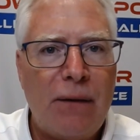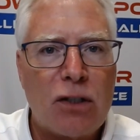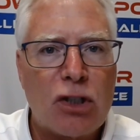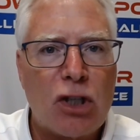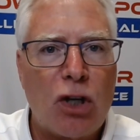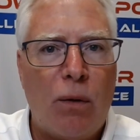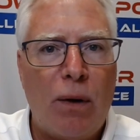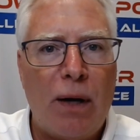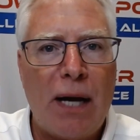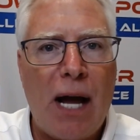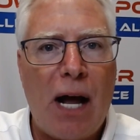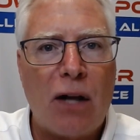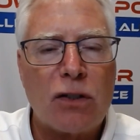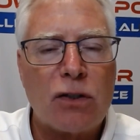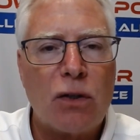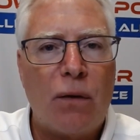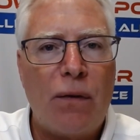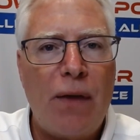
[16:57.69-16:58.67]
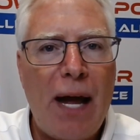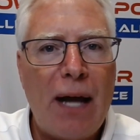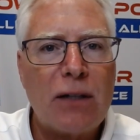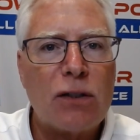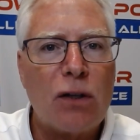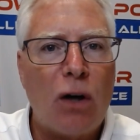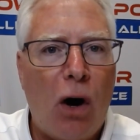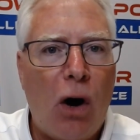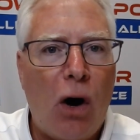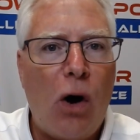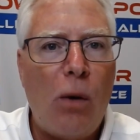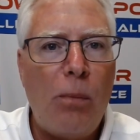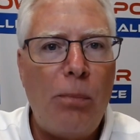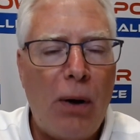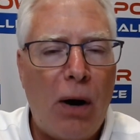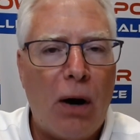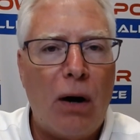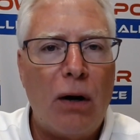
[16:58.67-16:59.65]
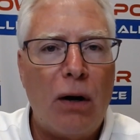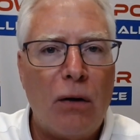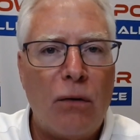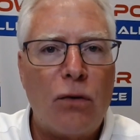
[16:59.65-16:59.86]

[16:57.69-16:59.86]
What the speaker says: that's going on. So that's all part of